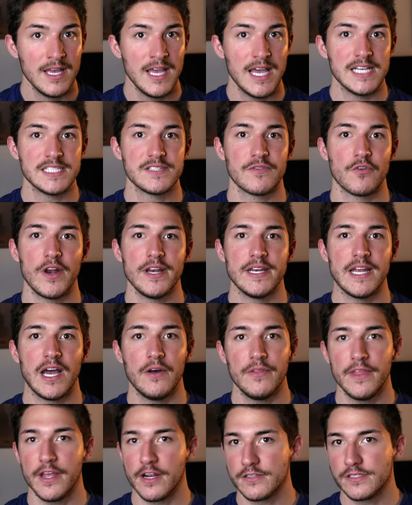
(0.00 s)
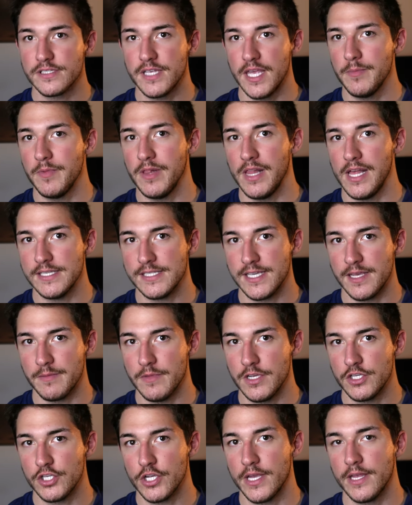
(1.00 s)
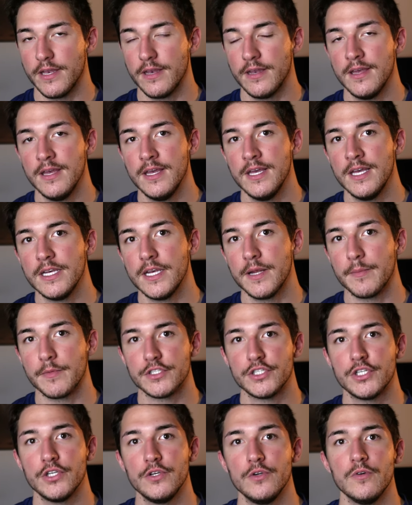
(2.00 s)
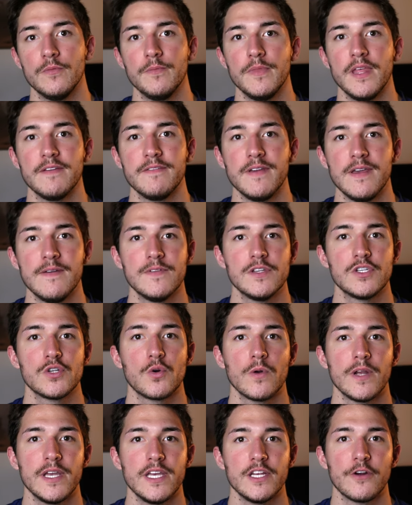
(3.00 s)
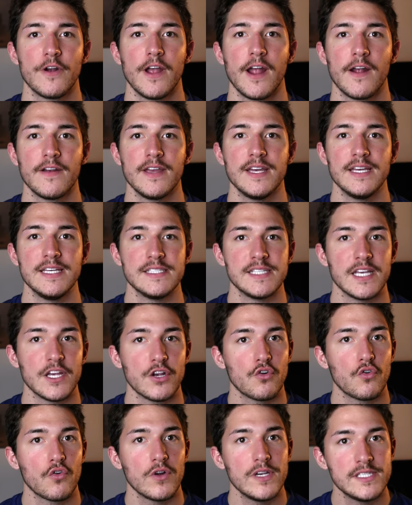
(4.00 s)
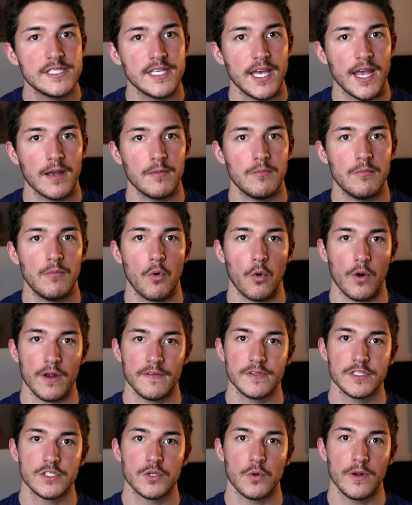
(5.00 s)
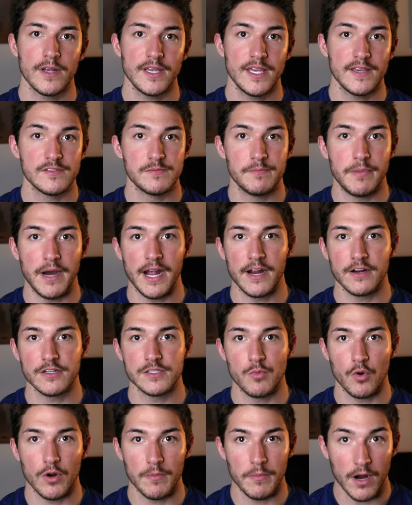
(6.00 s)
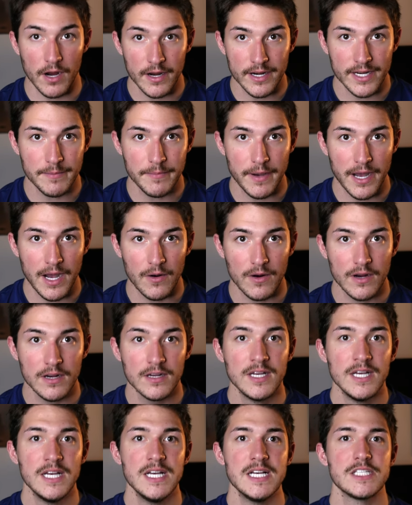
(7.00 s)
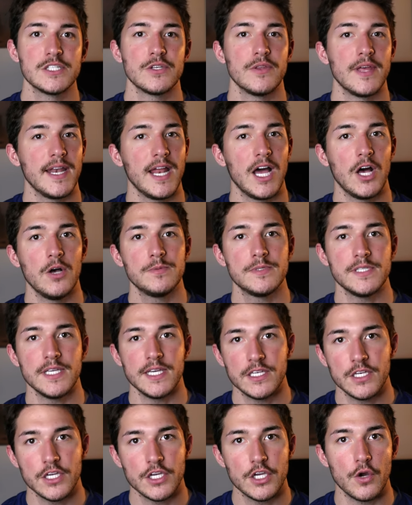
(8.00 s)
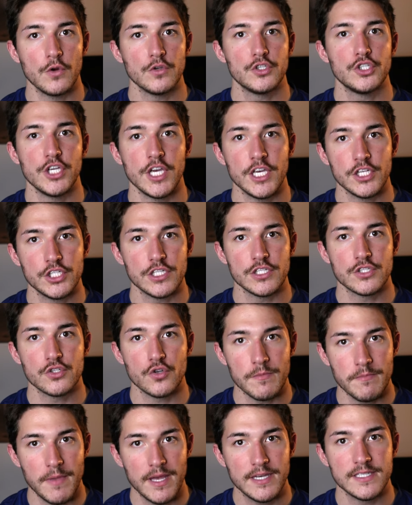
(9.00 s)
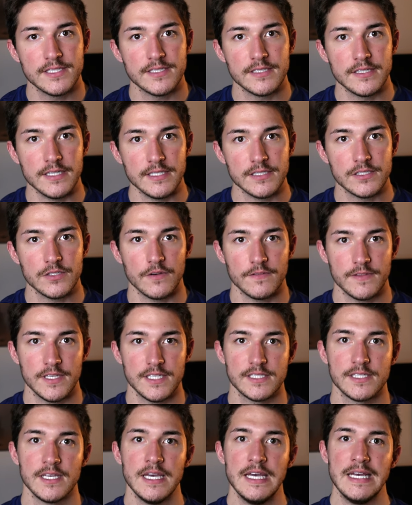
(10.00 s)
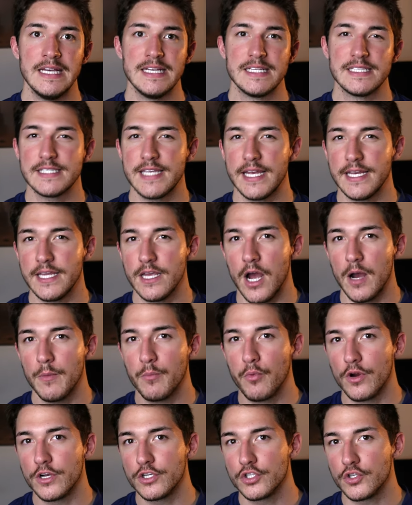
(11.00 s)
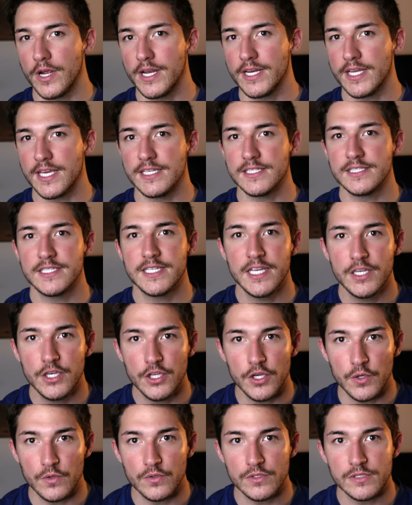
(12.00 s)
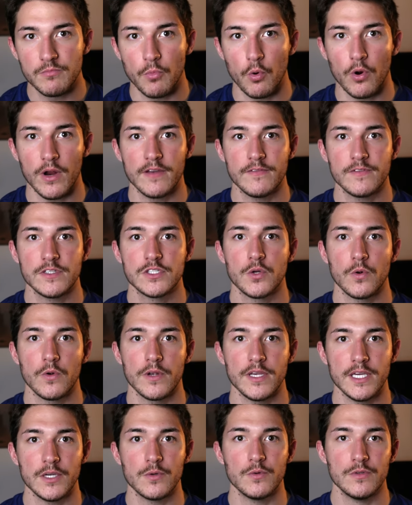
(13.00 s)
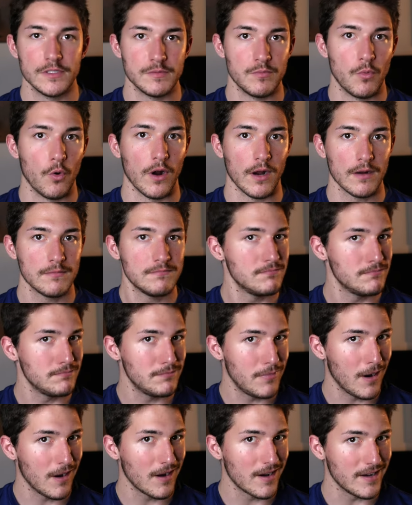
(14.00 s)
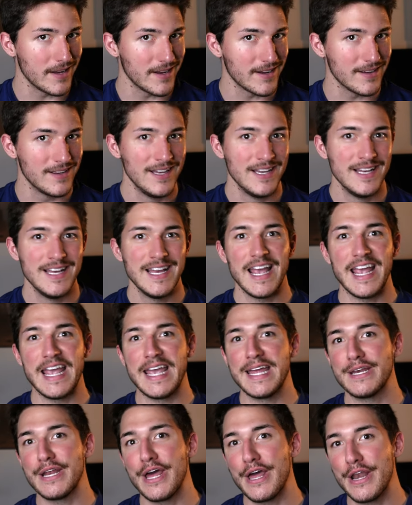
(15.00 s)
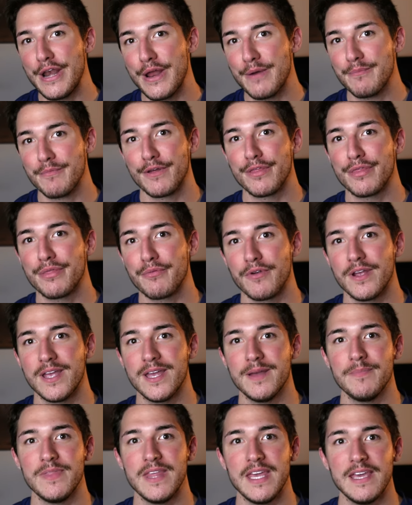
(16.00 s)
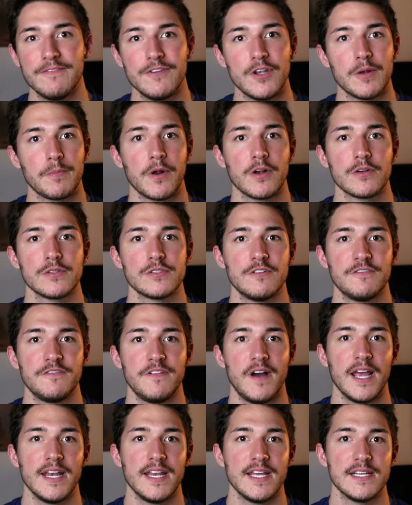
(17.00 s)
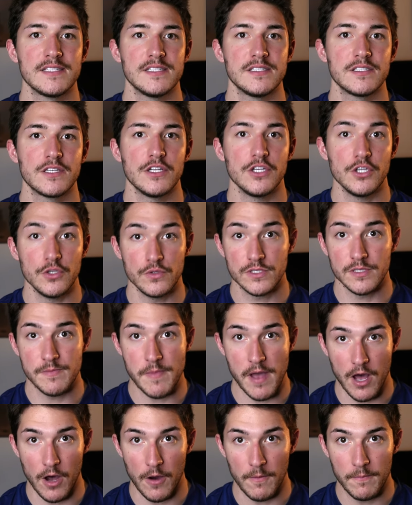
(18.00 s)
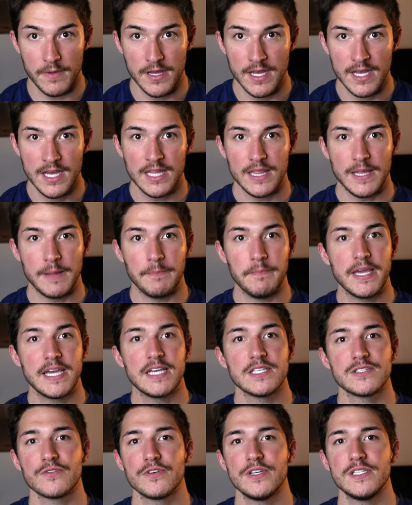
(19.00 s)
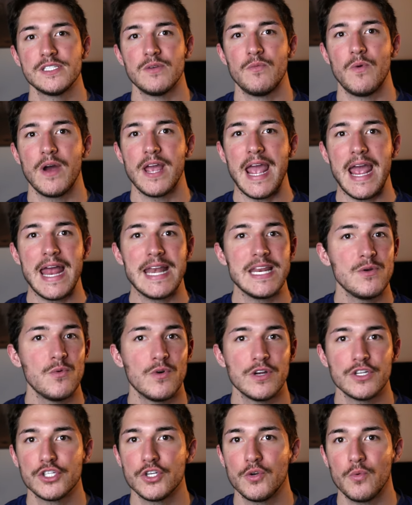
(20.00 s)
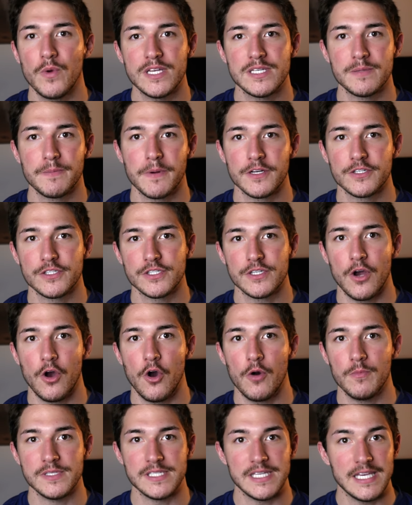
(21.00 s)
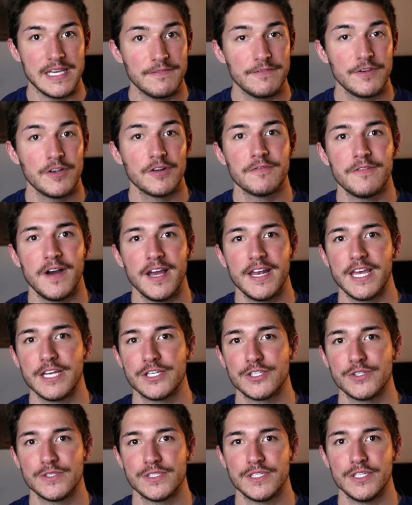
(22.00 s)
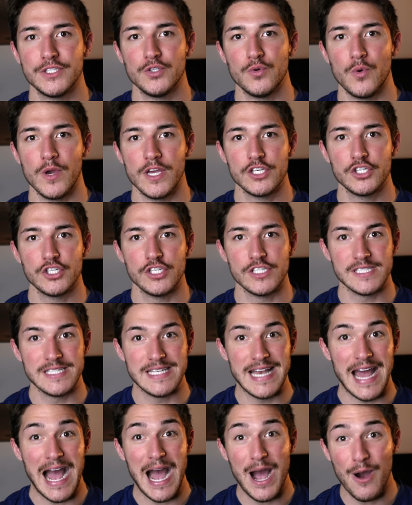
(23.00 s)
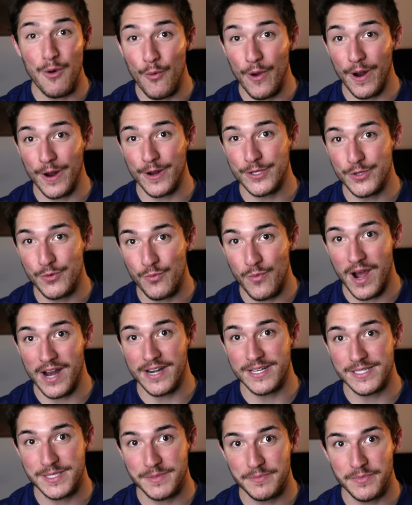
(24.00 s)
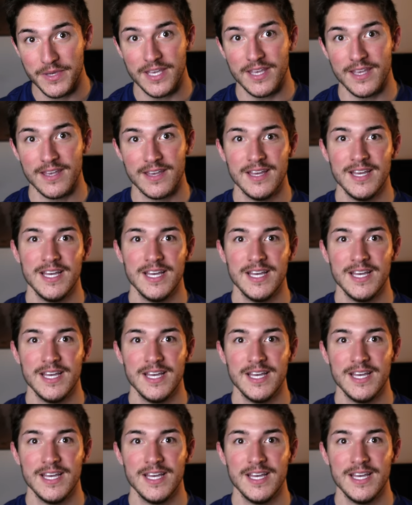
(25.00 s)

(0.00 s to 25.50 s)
As of right now, they are stabilizing in Michigan. Number 2, if inventory in your area is increasing, more inventory gives buyers more bargaining power, so that helps in negotiations tremendously. So if this steady upward trend continues, more inventory equals more bargaining. And number 3, if your personal finances could use some help. The biggest reason why anyone should wait to purchase a home is if your financial situation is not where you want it to be.